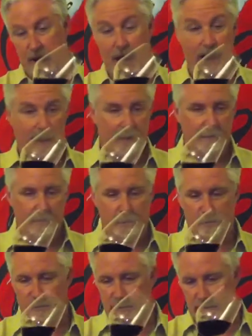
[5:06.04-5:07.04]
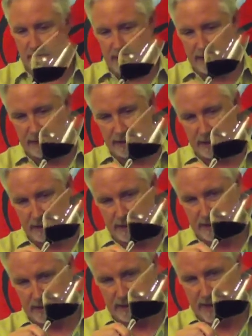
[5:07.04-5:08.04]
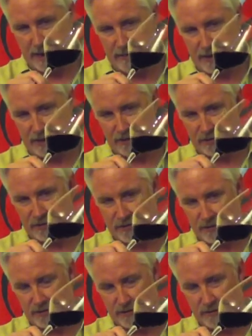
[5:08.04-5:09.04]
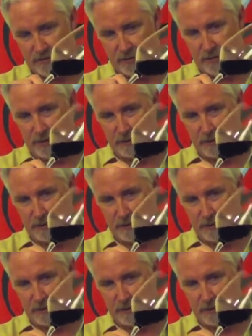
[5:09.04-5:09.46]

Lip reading: I personally like in Cabernets, just from the